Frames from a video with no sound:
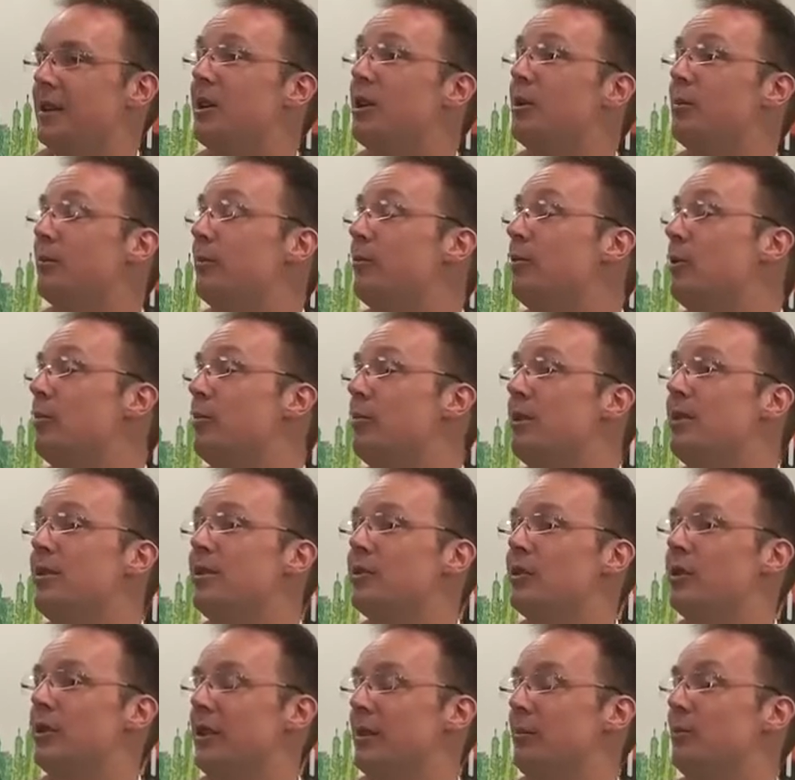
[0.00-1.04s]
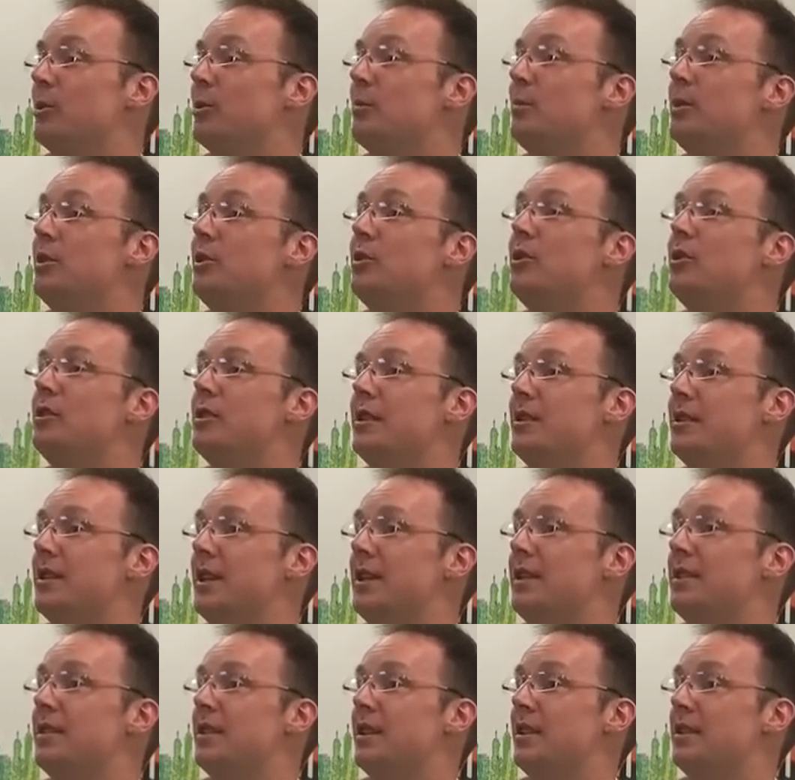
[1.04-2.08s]
carbon footprint, so they want to be choosing a
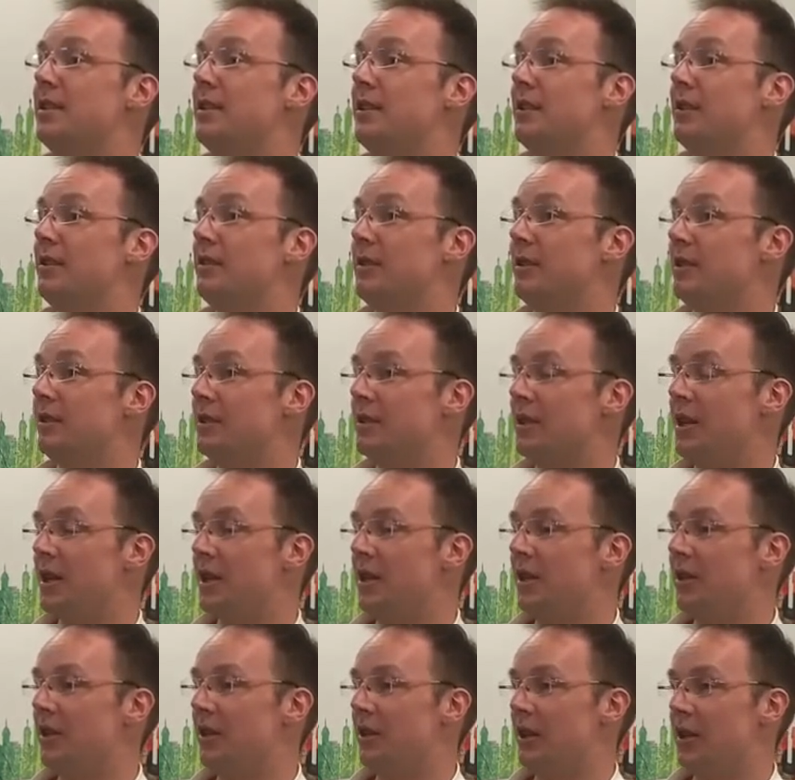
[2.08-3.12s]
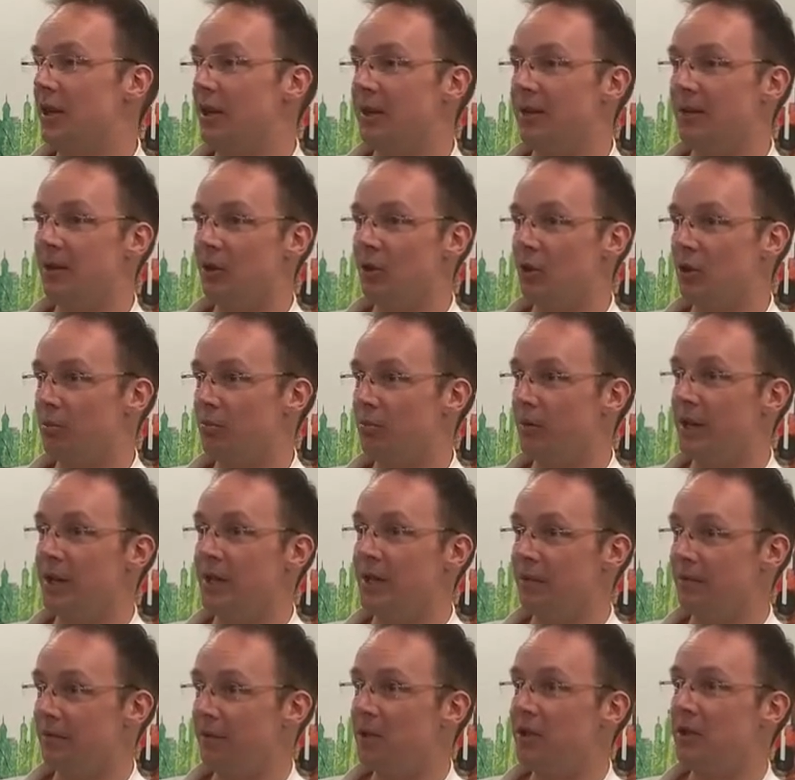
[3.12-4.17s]
data centre that
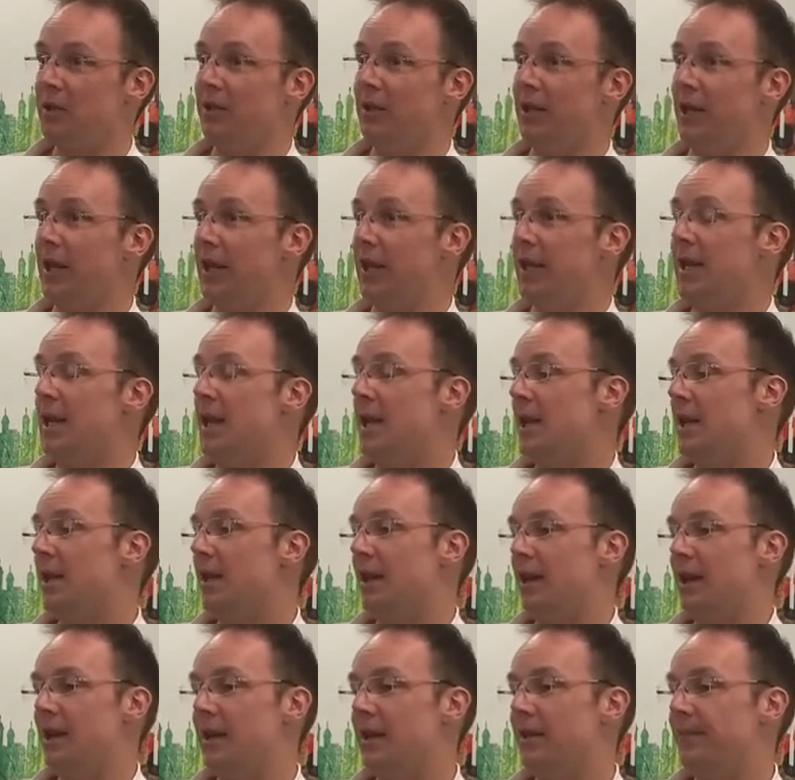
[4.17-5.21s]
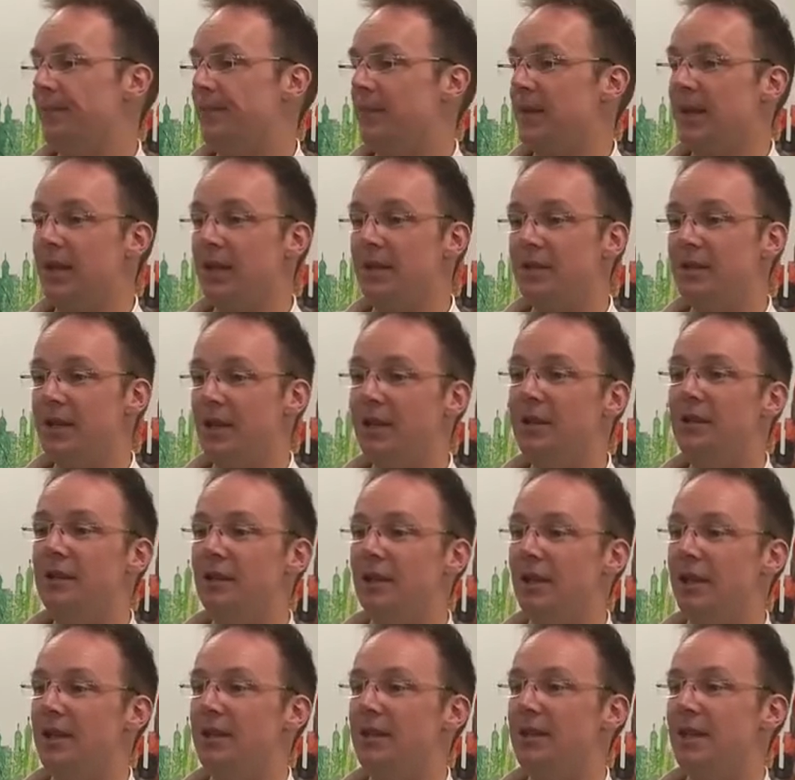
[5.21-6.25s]
operates efficiently. And
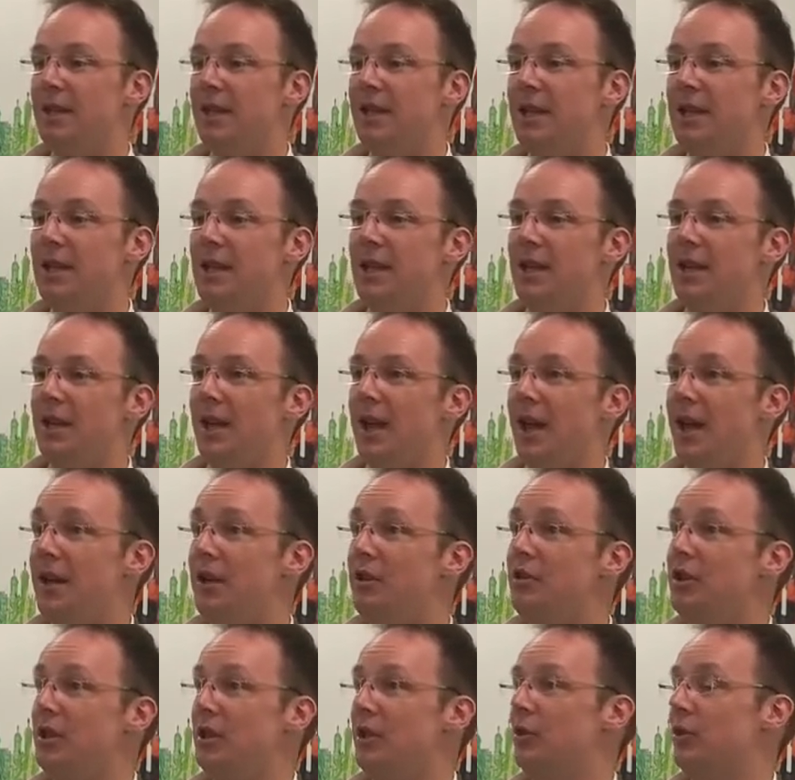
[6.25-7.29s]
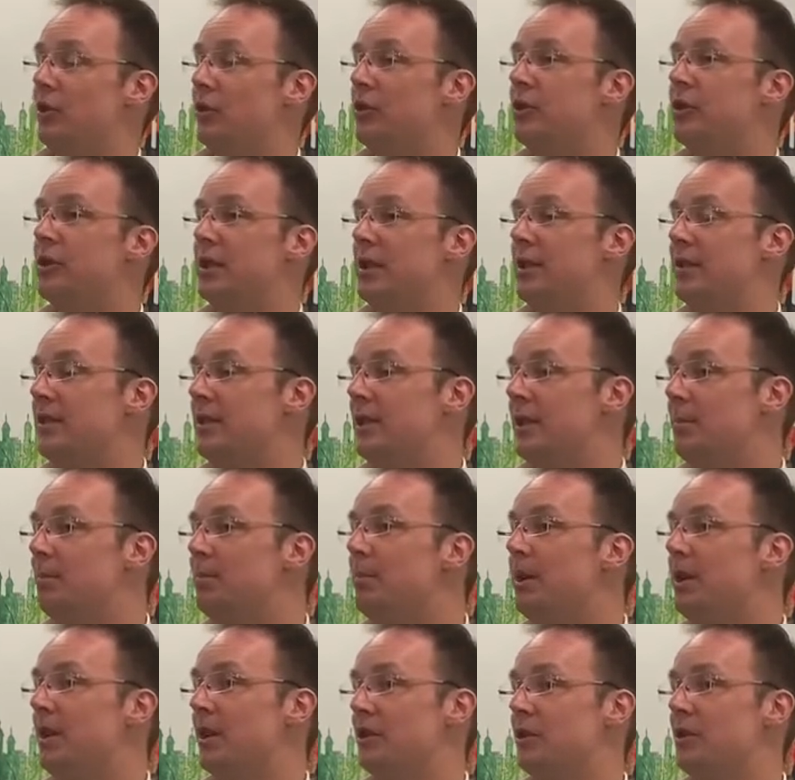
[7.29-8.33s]
secondly, the energy cost is the
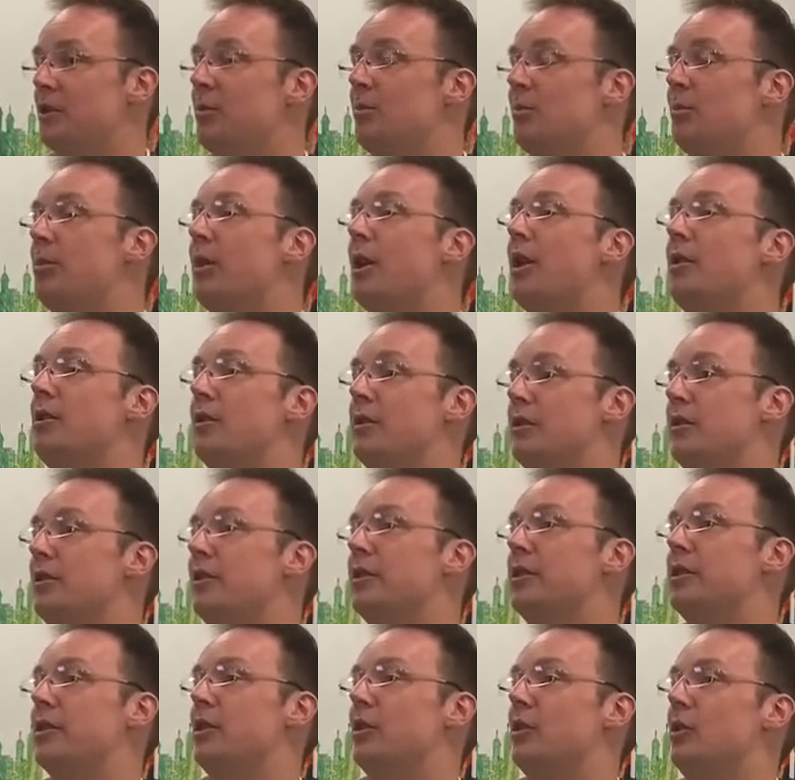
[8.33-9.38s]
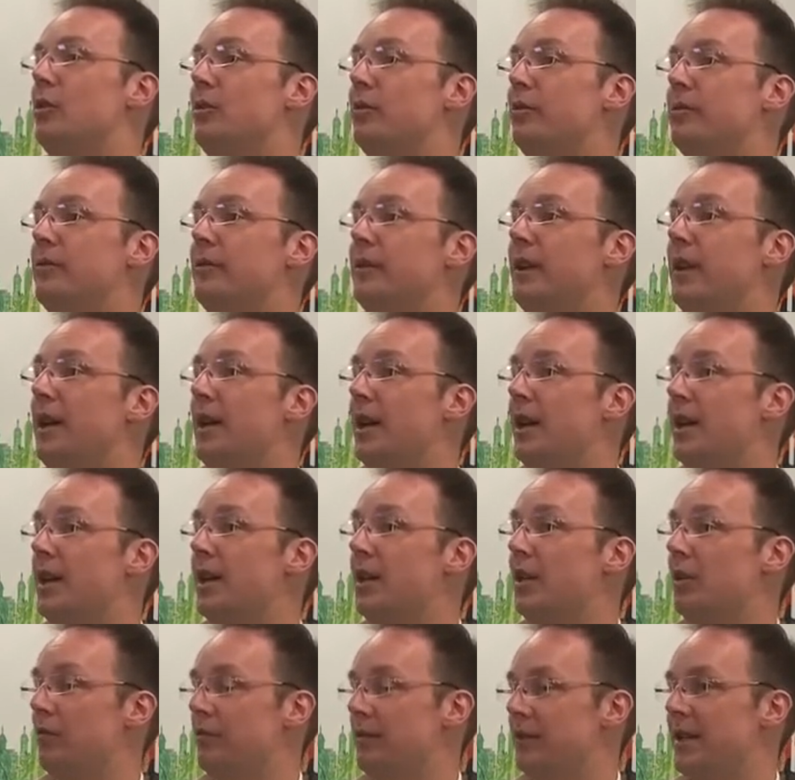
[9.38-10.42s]
biggest component of
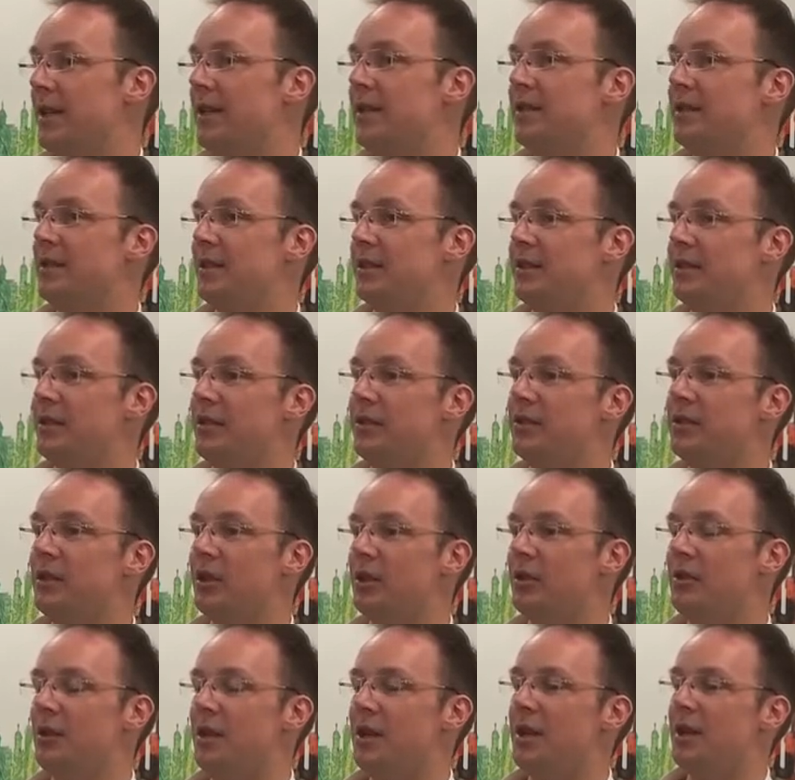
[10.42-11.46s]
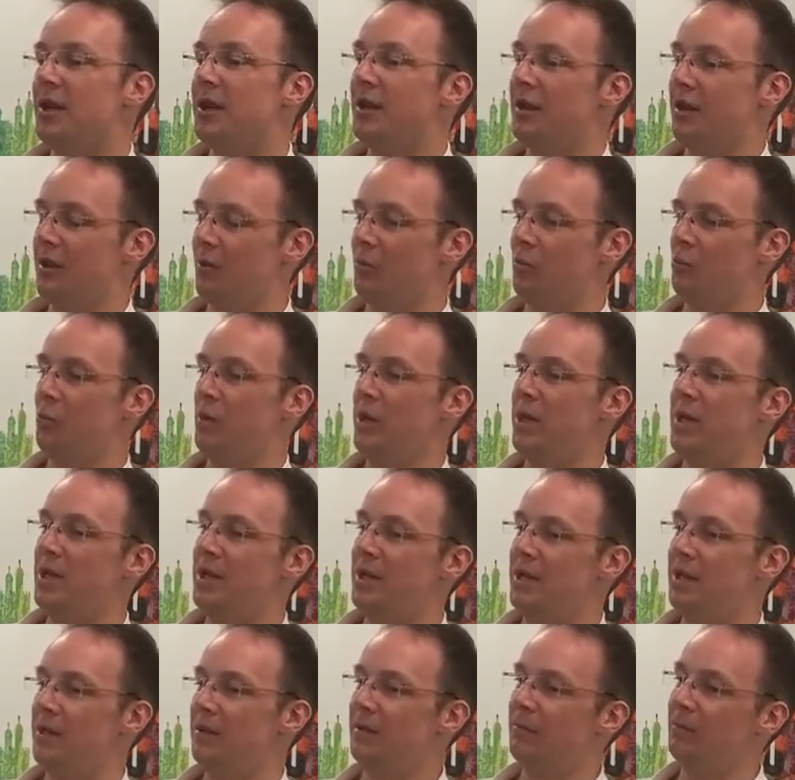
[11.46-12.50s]
a data centre. So
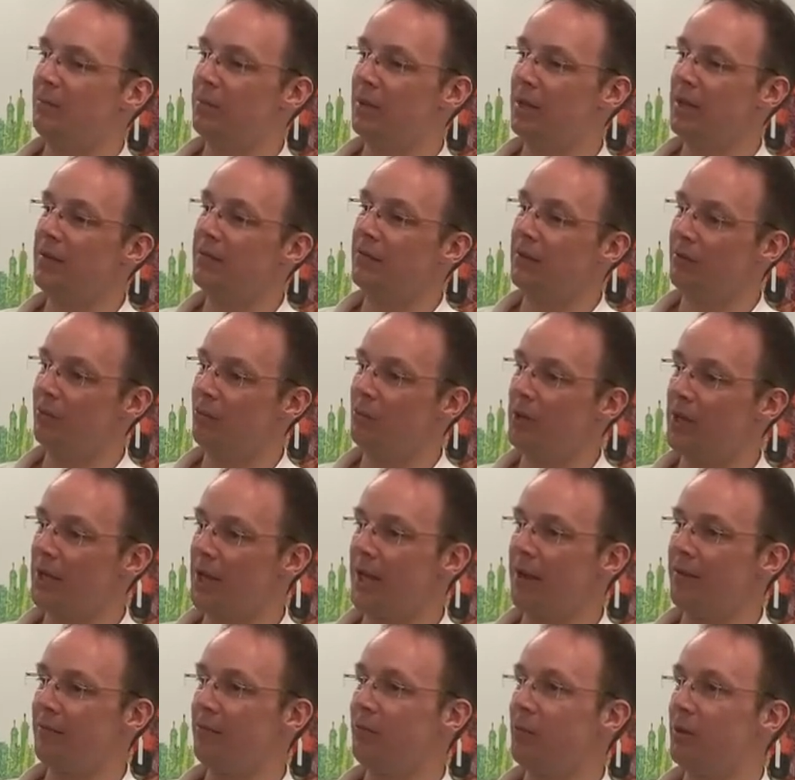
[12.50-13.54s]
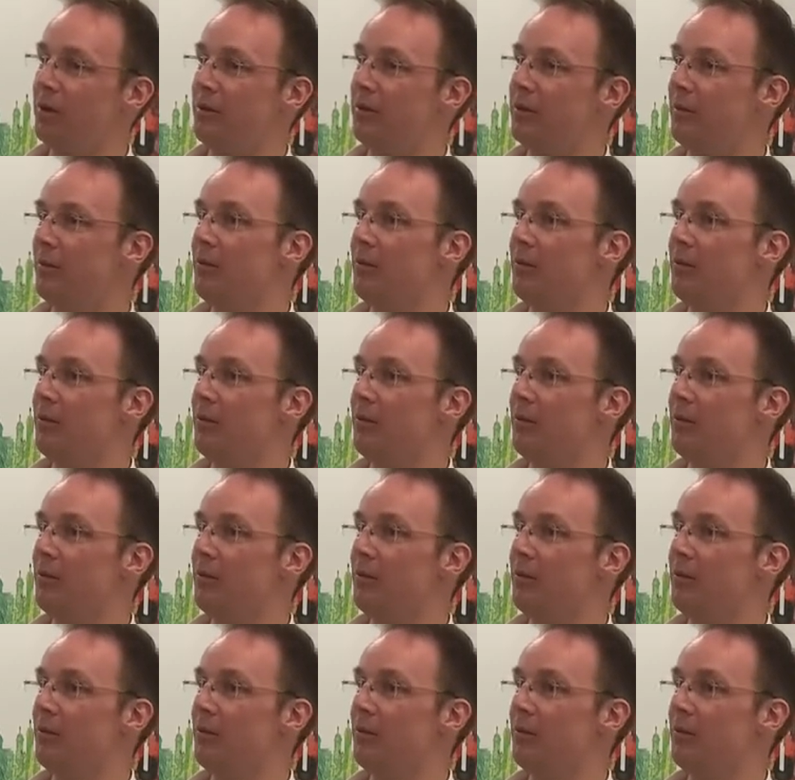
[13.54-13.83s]
we believe that we have one of the